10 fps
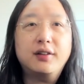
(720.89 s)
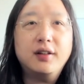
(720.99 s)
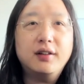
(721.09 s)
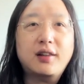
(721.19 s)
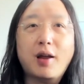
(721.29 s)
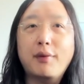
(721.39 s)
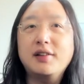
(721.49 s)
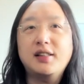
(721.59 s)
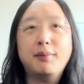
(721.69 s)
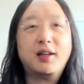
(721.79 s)
near the
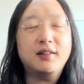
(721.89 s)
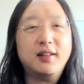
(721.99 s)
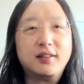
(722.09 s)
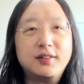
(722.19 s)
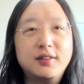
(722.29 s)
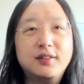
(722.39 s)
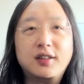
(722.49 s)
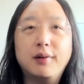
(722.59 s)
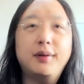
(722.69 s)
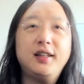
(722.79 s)
Taiwan
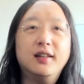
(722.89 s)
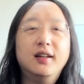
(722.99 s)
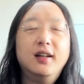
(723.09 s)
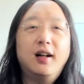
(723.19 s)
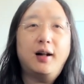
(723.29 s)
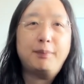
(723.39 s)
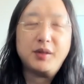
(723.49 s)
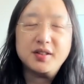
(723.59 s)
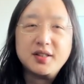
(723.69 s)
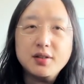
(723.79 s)
Semiconductor Company
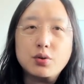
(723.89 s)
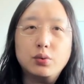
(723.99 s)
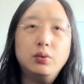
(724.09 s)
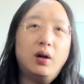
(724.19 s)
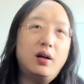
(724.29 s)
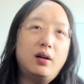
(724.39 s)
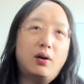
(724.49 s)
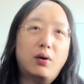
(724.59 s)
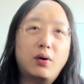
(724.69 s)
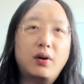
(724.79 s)
in Hsinchu
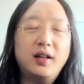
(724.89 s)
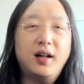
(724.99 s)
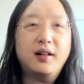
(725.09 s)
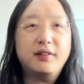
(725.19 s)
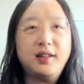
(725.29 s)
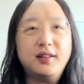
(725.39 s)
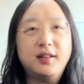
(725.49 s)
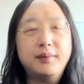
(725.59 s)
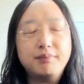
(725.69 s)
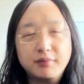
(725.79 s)
or in
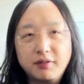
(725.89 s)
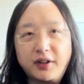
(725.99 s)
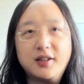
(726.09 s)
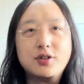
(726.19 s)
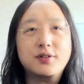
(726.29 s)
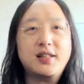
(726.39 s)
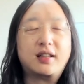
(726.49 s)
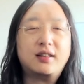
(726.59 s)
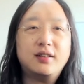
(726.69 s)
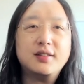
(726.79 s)
the financial
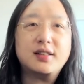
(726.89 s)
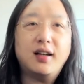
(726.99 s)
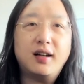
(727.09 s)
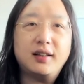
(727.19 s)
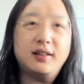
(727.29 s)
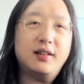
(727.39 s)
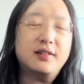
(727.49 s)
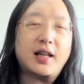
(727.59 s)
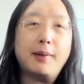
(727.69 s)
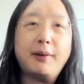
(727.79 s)
sectors in
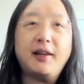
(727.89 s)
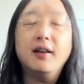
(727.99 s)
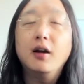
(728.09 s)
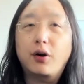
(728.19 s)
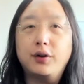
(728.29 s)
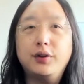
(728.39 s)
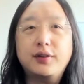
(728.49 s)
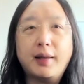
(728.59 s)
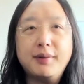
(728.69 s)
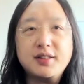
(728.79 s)
the Taipei or
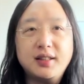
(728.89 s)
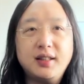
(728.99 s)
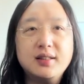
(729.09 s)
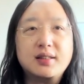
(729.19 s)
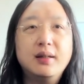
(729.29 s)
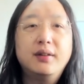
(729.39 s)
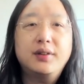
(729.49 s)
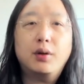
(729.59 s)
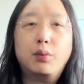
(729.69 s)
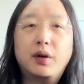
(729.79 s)
New Taipei cities,
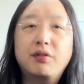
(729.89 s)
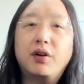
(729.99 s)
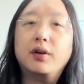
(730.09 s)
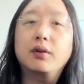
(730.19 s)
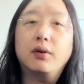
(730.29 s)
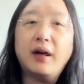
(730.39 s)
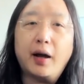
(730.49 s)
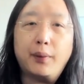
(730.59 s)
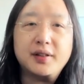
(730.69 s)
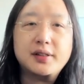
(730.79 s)
they work very long
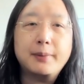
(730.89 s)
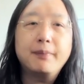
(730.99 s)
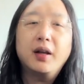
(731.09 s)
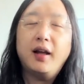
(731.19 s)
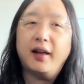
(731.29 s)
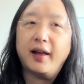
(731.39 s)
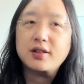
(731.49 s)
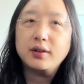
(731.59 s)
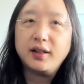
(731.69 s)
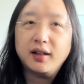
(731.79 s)
hours,
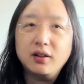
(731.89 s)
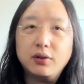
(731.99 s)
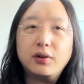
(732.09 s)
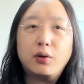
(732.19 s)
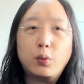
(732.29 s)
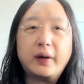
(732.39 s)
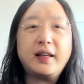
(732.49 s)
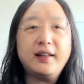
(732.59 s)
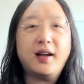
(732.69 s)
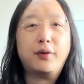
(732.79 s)
actually a longer
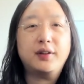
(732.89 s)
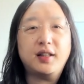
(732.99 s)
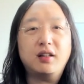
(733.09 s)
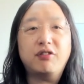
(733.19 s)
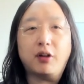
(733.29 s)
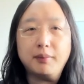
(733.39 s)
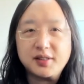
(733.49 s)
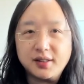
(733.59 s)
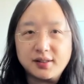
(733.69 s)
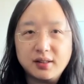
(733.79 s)
working hour than a
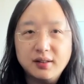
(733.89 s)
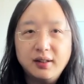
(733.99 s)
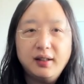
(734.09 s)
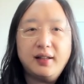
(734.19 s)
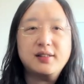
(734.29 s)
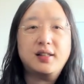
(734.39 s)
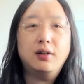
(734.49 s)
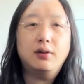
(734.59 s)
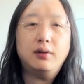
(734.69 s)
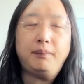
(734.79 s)
pharmacist. And
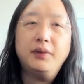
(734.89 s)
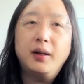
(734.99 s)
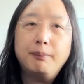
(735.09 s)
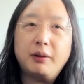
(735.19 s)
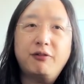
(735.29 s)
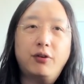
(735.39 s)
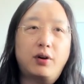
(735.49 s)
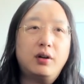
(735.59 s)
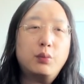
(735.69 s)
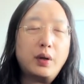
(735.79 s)
so
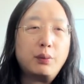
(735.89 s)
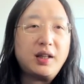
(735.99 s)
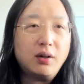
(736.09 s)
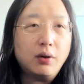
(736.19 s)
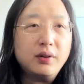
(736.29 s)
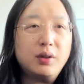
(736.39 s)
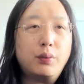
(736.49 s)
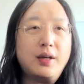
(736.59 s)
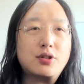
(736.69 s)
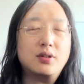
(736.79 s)
before, when we
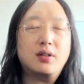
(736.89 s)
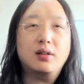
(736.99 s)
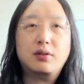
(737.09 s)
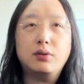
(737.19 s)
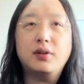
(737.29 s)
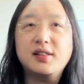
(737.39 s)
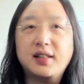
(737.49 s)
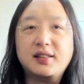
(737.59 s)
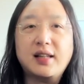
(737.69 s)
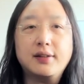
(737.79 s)
only rationed through the
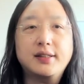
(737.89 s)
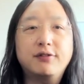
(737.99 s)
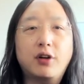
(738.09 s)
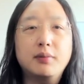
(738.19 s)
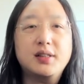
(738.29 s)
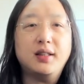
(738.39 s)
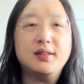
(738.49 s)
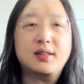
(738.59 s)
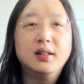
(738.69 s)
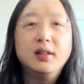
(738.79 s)
6,000
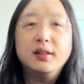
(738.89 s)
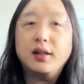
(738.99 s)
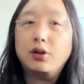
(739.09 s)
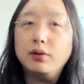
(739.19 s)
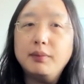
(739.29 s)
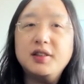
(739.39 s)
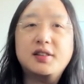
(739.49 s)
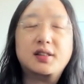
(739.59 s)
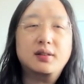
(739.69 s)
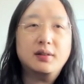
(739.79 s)
pharmacies, they could
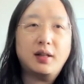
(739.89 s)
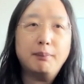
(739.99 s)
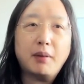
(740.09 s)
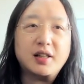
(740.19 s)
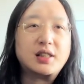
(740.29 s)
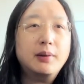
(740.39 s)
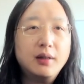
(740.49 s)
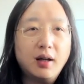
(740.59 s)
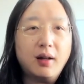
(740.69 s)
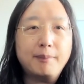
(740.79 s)
miss the mask
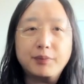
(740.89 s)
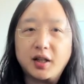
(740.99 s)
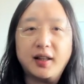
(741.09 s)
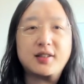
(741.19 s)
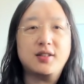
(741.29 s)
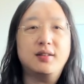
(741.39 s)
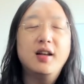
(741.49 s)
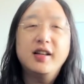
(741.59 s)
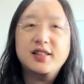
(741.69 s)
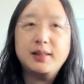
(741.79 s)
collection
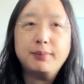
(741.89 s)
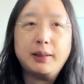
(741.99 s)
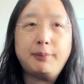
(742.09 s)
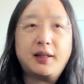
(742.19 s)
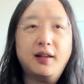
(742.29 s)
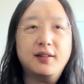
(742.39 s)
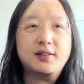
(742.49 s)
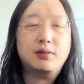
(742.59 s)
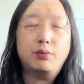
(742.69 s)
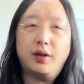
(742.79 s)
simply
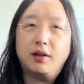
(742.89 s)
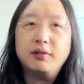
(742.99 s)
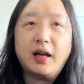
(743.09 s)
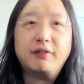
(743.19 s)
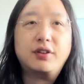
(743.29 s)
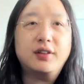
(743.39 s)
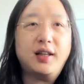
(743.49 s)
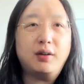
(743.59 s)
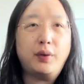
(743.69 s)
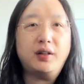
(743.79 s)
because, well, after
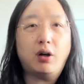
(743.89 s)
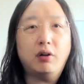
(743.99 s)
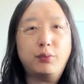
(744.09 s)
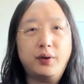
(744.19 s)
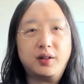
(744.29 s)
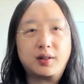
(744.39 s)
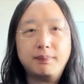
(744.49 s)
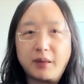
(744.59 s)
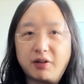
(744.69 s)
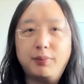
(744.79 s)
they went off
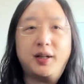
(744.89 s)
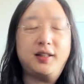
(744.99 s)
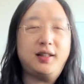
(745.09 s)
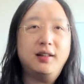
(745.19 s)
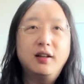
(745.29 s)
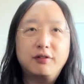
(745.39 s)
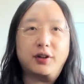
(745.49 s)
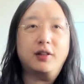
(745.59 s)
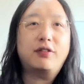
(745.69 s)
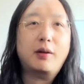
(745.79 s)
work, everybody
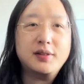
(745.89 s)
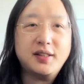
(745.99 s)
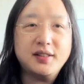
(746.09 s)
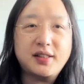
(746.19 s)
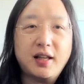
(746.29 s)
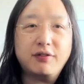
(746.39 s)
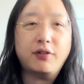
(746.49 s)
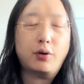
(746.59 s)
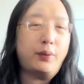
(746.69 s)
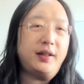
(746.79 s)
from the pharmacies
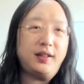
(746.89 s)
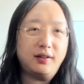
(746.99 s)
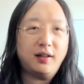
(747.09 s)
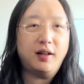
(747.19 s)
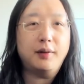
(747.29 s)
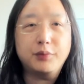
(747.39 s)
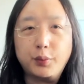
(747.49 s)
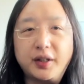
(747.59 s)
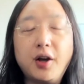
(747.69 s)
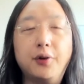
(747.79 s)
have already
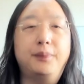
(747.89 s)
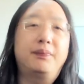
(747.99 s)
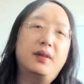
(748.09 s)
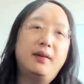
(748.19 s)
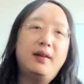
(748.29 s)
went home.